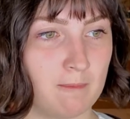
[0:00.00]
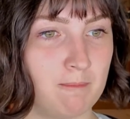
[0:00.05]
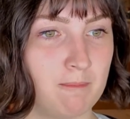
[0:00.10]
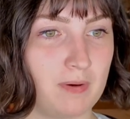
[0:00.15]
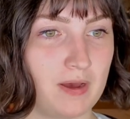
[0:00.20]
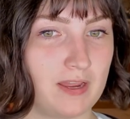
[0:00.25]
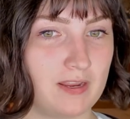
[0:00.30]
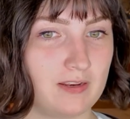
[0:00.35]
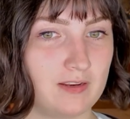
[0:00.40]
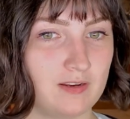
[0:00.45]

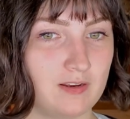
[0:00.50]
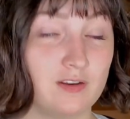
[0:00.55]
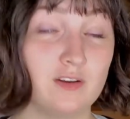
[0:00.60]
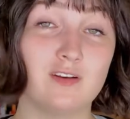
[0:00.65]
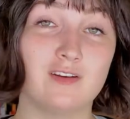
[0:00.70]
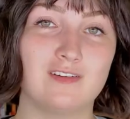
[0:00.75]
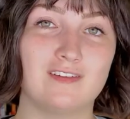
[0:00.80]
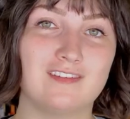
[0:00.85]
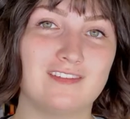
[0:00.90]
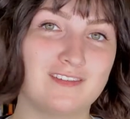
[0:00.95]
But
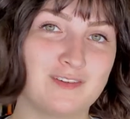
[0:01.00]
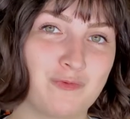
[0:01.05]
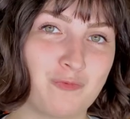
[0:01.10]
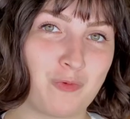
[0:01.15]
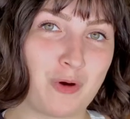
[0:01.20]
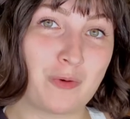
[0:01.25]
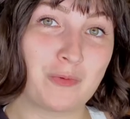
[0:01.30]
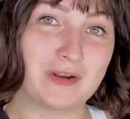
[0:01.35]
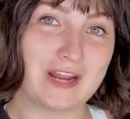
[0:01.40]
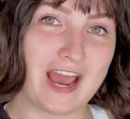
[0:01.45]

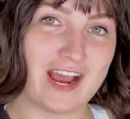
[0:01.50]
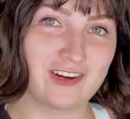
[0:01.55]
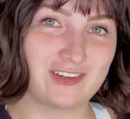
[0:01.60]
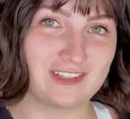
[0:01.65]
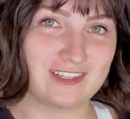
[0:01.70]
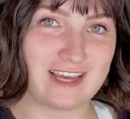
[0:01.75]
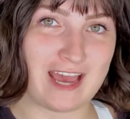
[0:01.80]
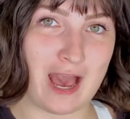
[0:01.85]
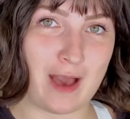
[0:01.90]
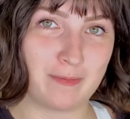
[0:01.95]
what would
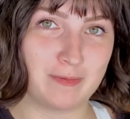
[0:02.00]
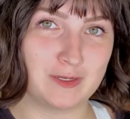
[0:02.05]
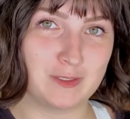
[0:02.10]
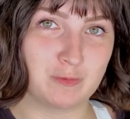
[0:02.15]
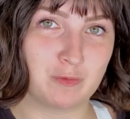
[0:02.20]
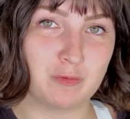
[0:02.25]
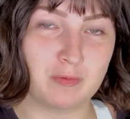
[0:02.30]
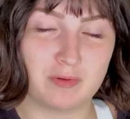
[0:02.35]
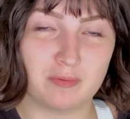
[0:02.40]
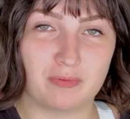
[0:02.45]
actually happen is
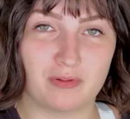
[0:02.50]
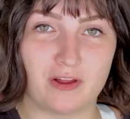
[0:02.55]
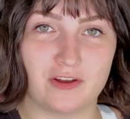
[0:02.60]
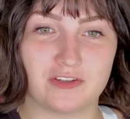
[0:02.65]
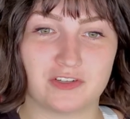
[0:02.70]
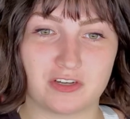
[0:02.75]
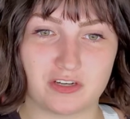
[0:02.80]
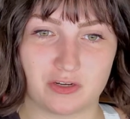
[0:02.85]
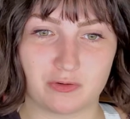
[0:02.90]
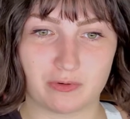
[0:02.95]
we'd be
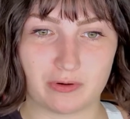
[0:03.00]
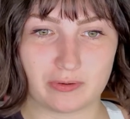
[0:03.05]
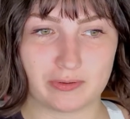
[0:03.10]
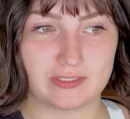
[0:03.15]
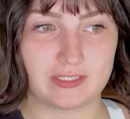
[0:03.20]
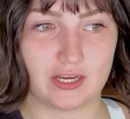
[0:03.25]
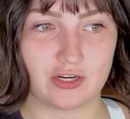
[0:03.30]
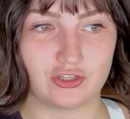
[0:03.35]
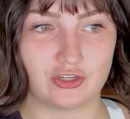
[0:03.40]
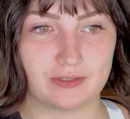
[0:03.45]
plunged into a
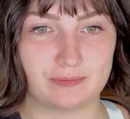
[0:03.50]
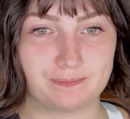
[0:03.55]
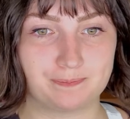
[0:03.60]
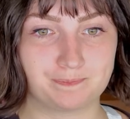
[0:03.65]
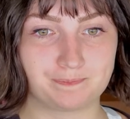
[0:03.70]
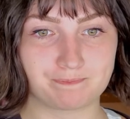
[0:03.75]
recession.